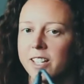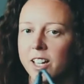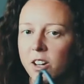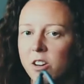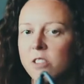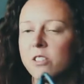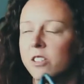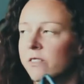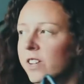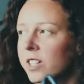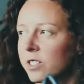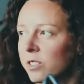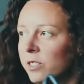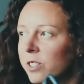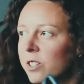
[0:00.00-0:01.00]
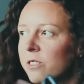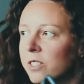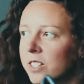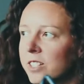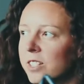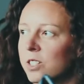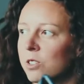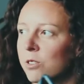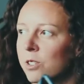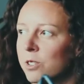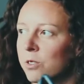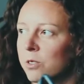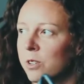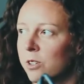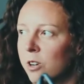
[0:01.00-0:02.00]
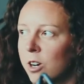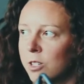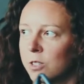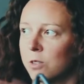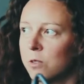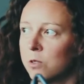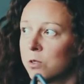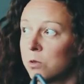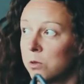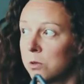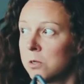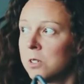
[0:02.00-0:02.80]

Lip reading: oh, you've got scoliosis, and do this across the whole school.